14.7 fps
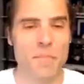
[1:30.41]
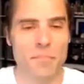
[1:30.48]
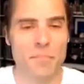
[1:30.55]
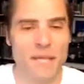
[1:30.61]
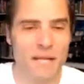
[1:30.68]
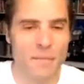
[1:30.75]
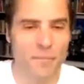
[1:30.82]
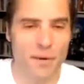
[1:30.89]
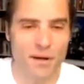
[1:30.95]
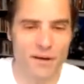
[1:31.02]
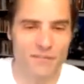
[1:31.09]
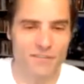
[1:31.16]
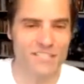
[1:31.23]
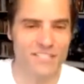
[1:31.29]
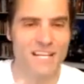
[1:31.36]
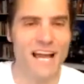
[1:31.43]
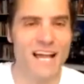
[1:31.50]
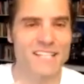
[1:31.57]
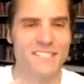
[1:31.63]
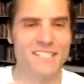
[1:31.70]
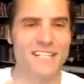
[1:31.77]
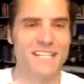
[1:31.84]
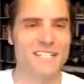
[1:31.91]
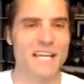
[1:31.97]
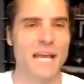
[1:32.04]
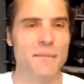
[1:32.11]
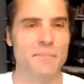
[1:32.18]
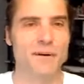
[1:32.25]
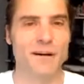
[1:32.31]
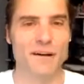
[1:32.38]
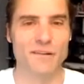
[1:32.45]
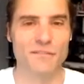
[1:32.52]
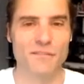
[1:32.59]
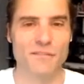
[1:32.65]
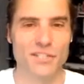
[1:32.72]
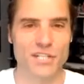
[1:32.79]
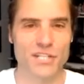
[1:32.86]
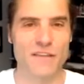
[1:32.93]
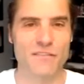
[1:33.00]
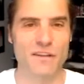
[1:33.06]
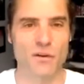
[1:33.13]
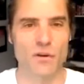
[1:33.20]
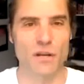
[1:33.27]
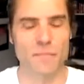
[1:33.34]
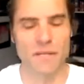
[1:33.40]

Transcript: peanut butter viscosity type of shaving cream.